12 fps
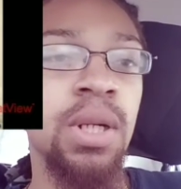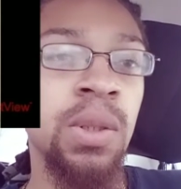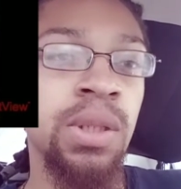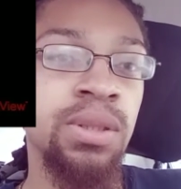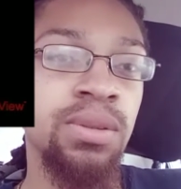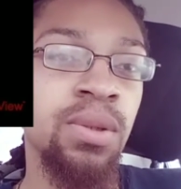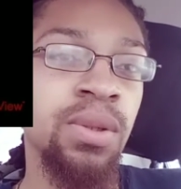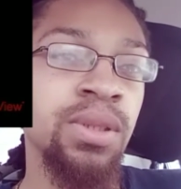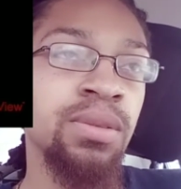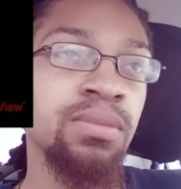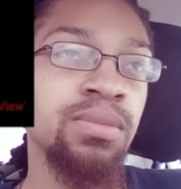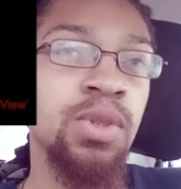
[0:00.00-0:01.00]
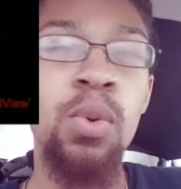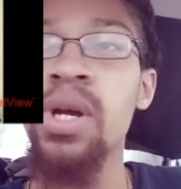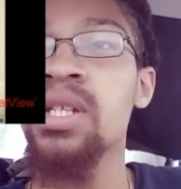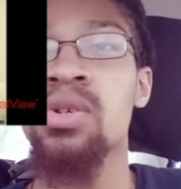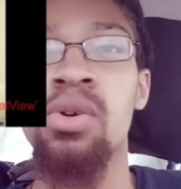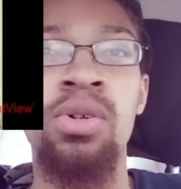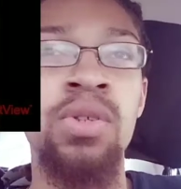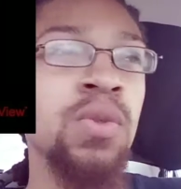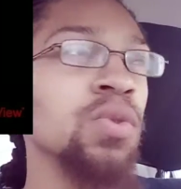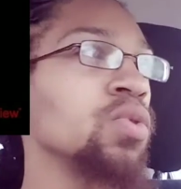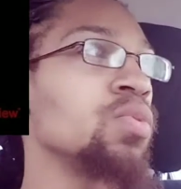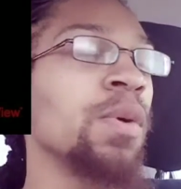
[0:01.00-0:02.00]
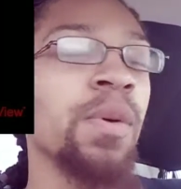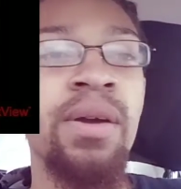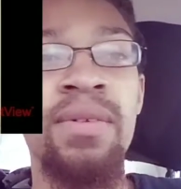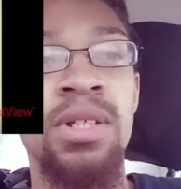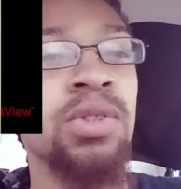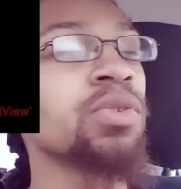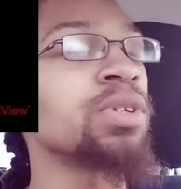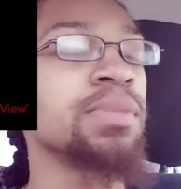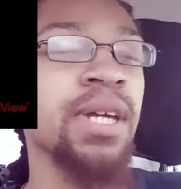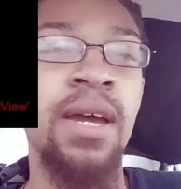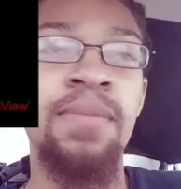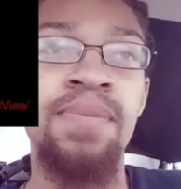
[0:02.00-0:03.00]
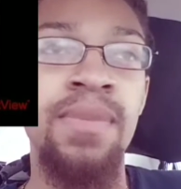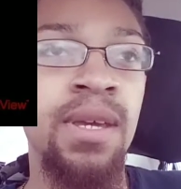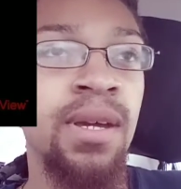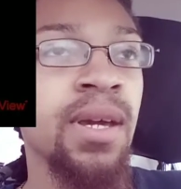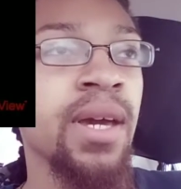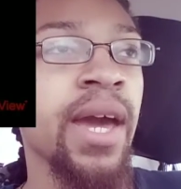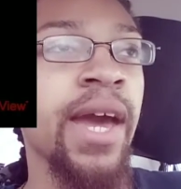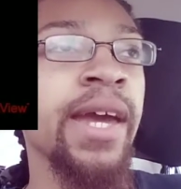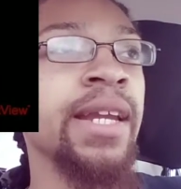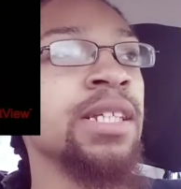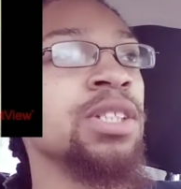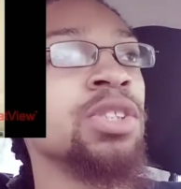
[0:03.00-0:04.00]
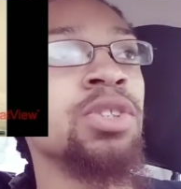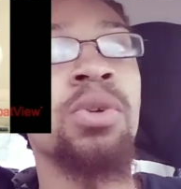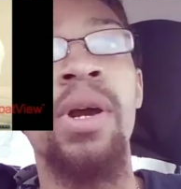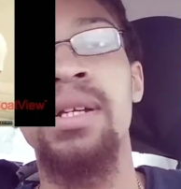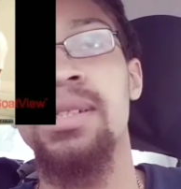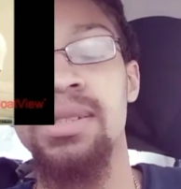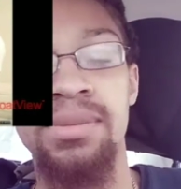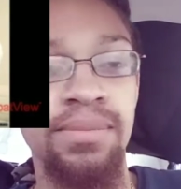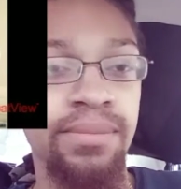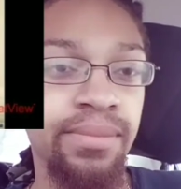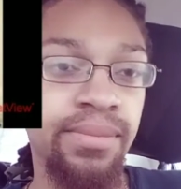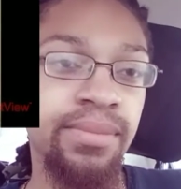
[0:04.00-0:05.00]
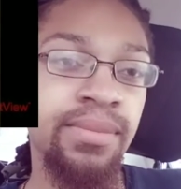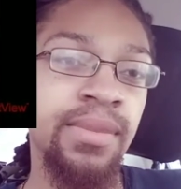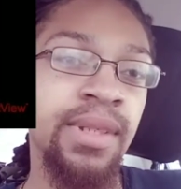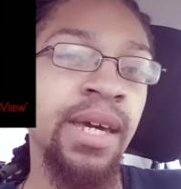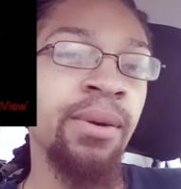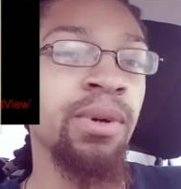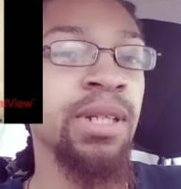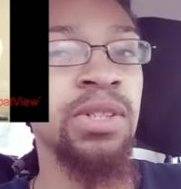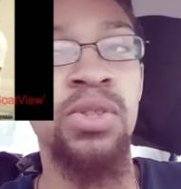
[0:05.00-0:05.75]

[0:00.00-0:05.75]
on Twitch or YouTube or wherever he streams at, and he just drinks. And when he